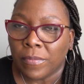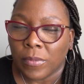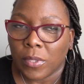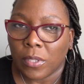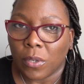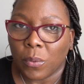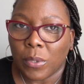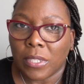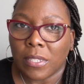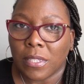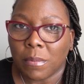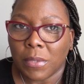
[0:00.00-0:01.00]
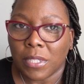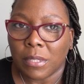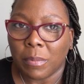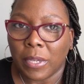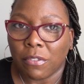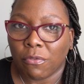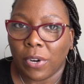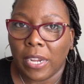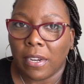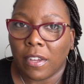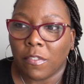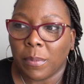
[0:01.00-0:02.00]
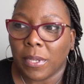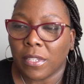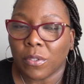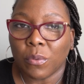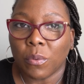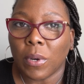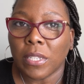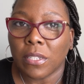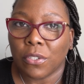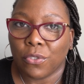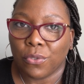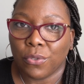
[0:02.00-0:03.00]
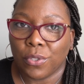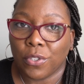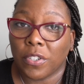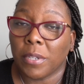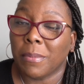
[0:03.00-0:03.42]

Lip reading: so it wasn't something to be afraid of because it wasn't a true story.